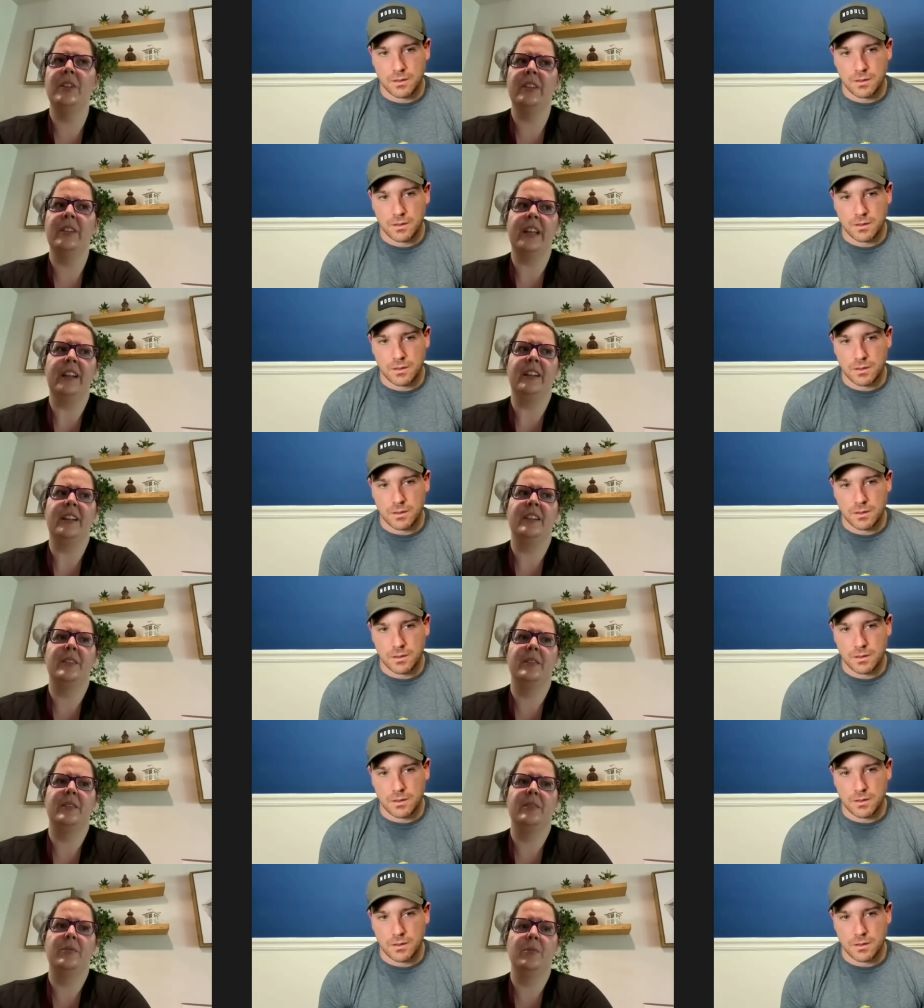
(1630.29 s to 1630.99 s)

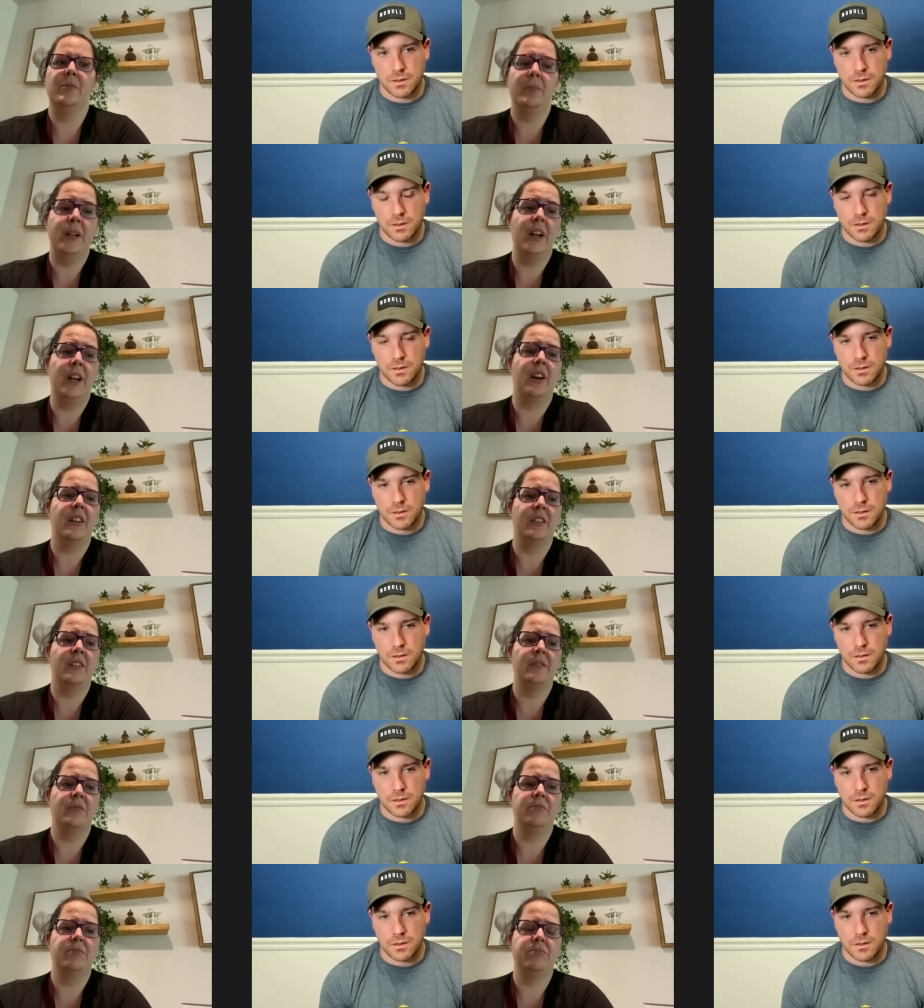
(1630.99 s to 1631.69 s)
Speaker 1: like we
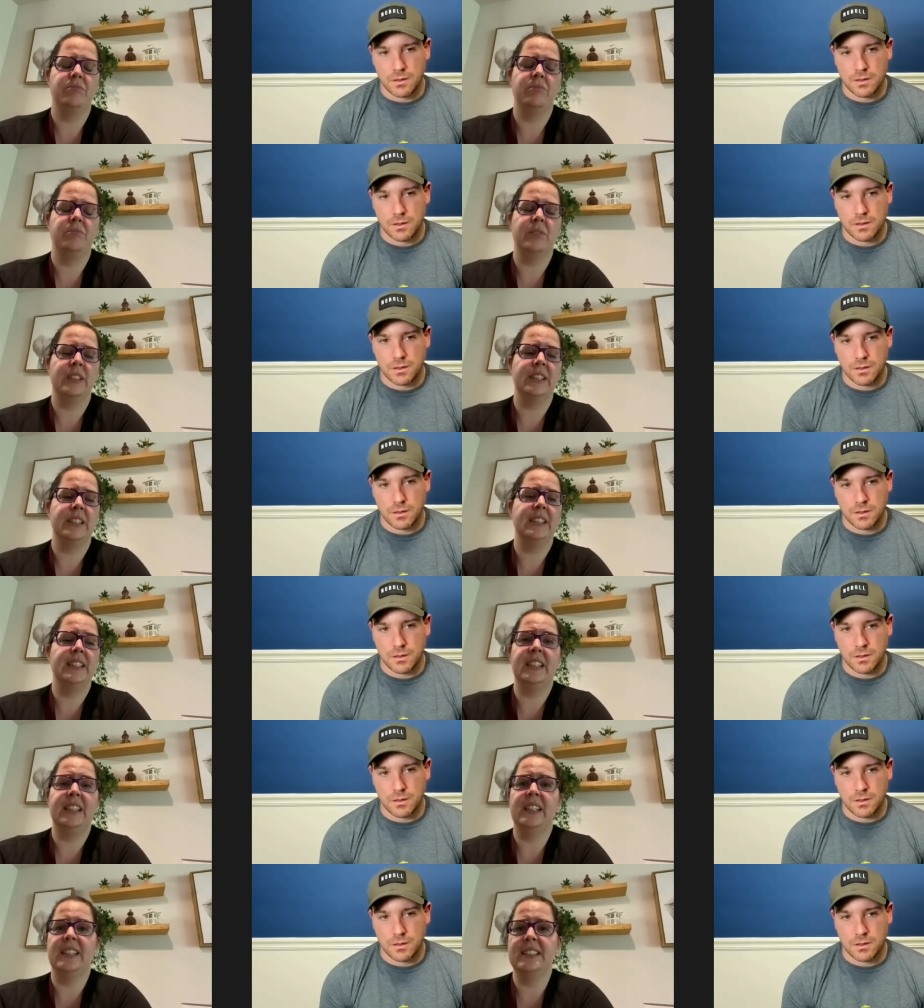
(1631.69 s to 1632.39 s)
are one
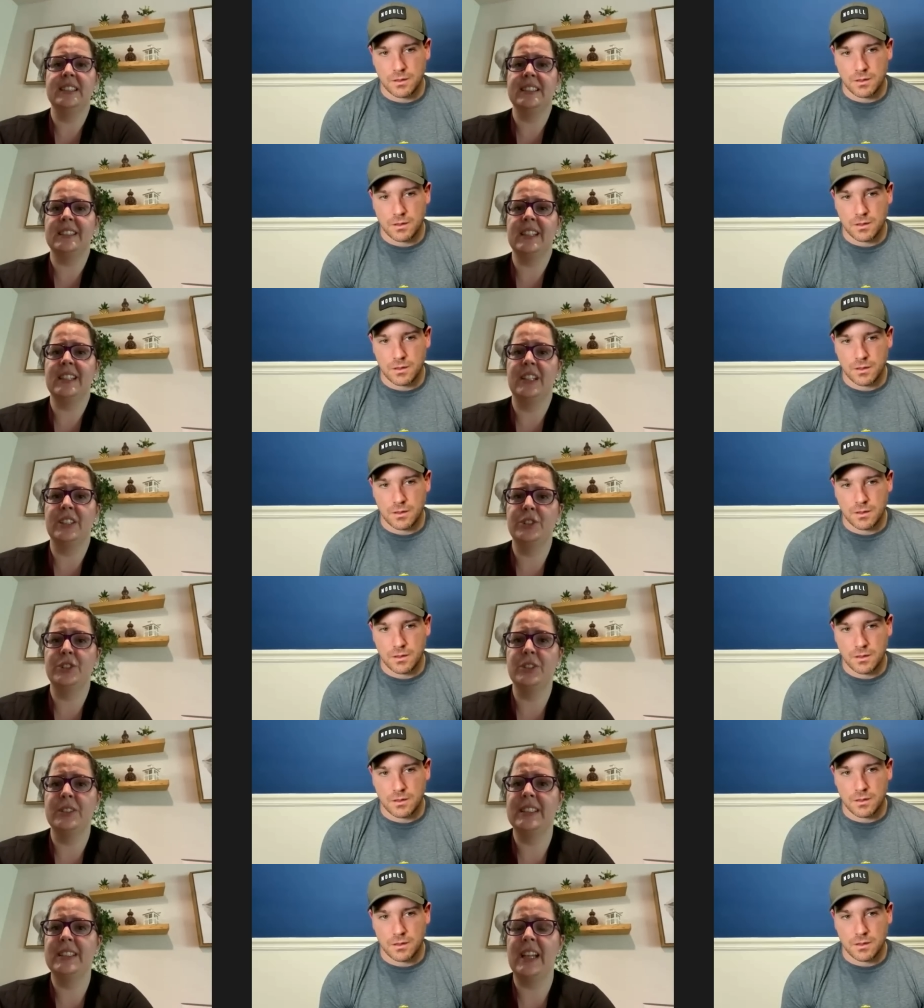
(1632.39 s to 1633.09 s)
of the youngest
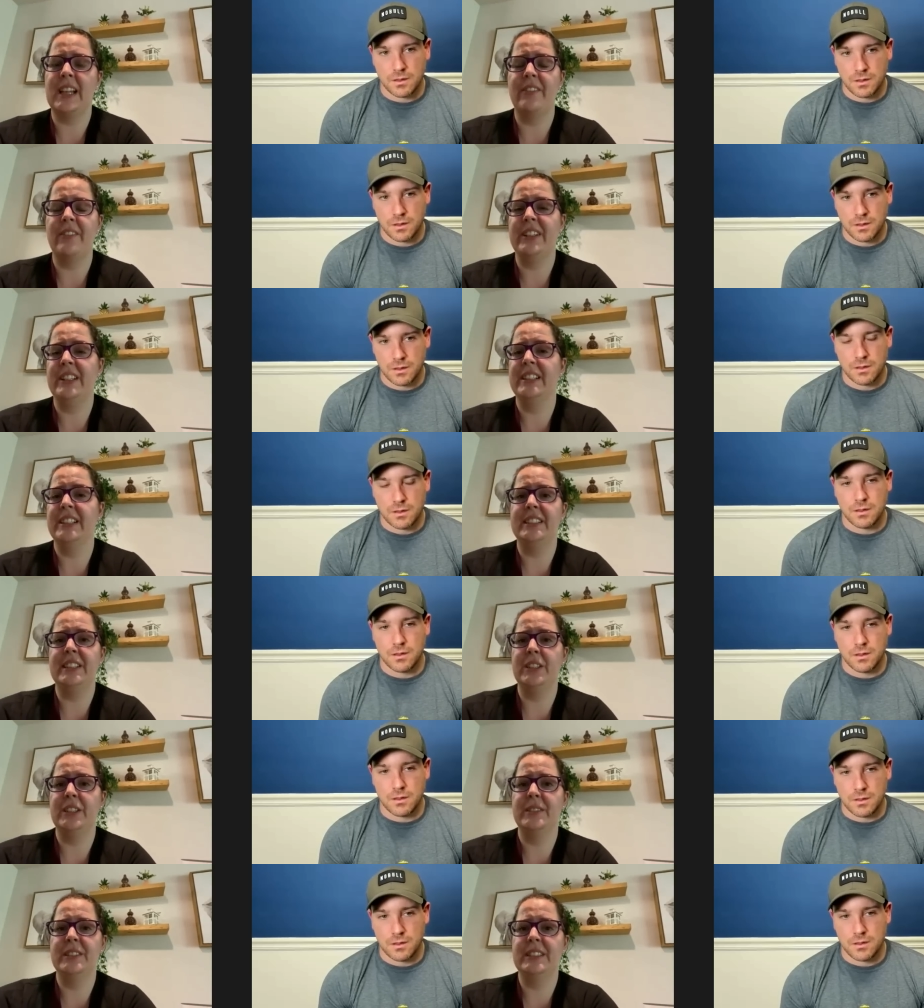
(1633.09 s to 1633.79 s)
countries having to
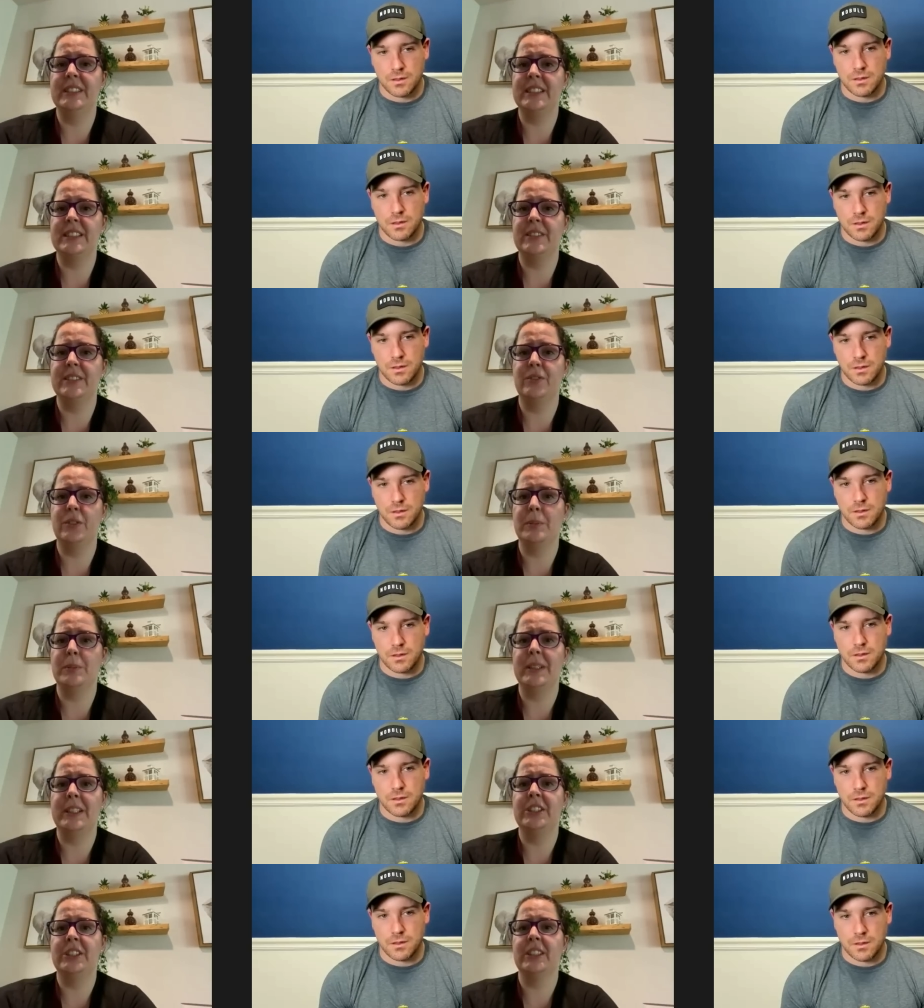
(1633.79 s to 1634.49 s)
deal with
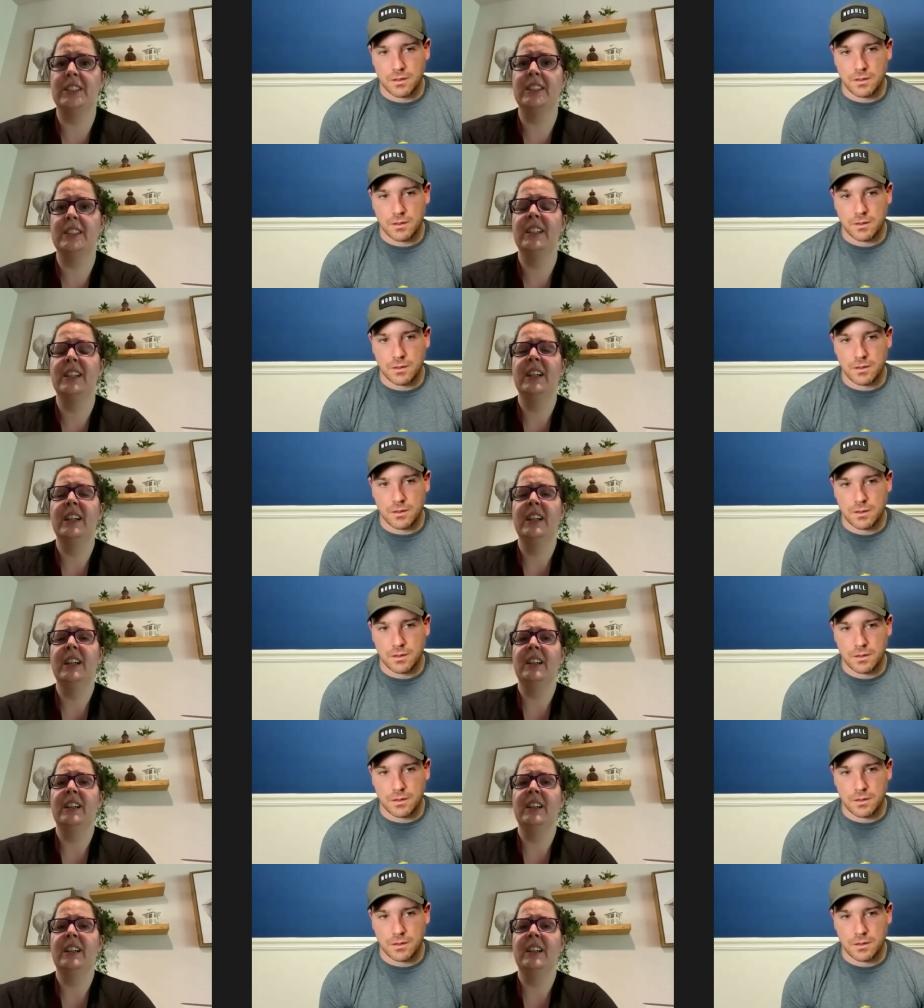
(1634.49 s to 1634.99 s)
disinformation.